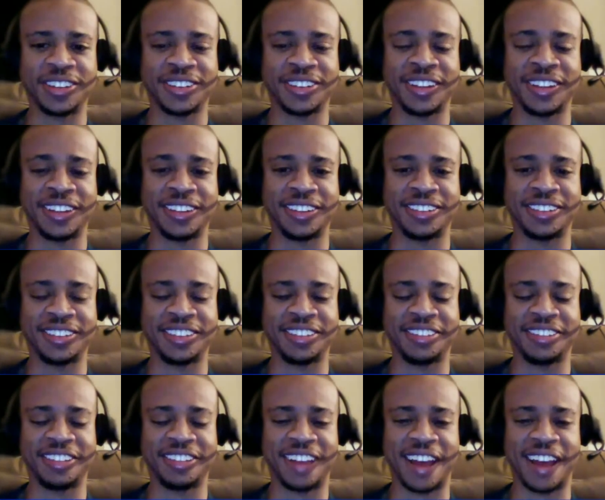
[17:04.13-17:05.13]
and
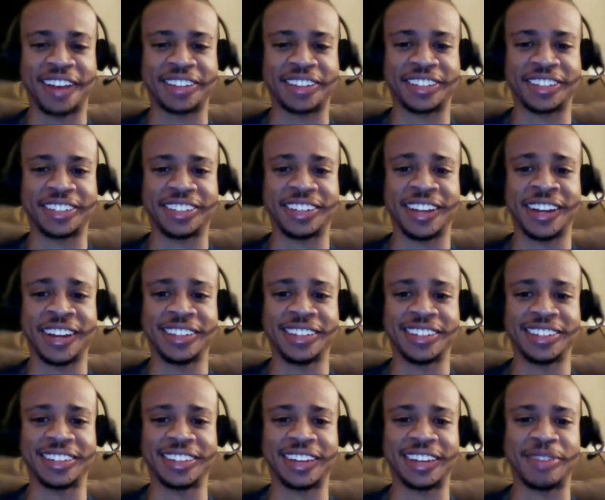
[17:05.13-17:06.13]
actually today,
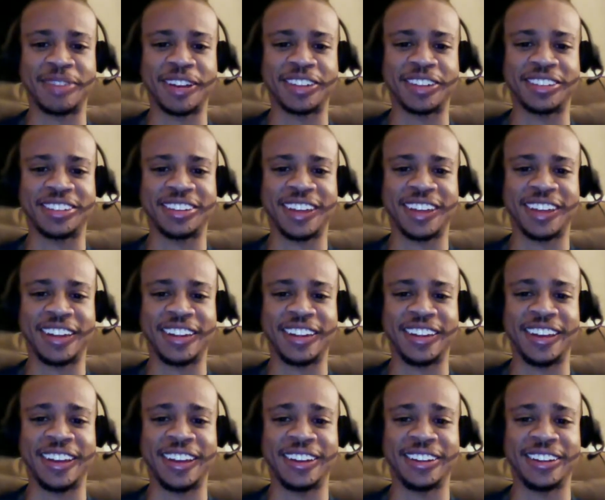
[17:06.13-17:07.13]
since it came out at
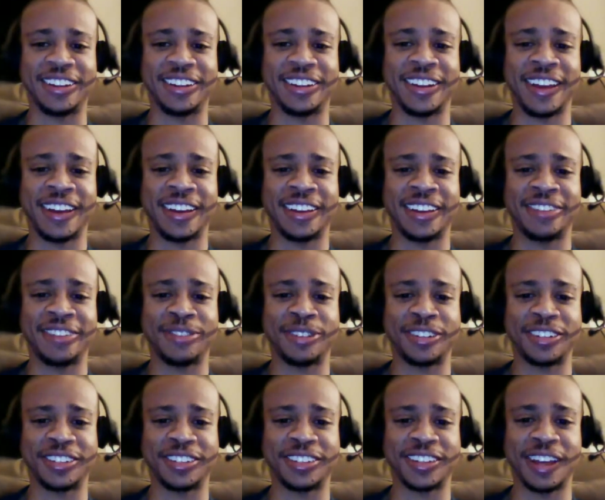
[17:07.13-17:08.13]
the end of the day,
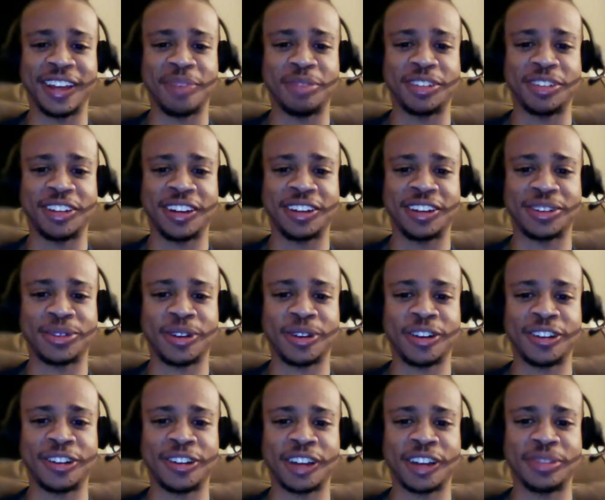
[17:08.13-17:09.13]
was Amazon
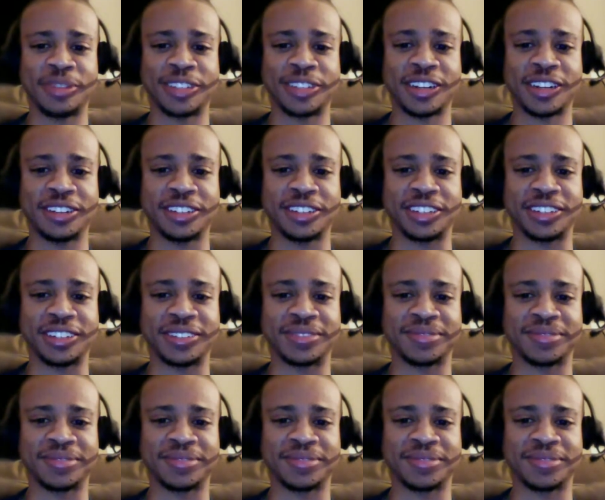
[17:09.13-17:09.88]
acquiring Comixology.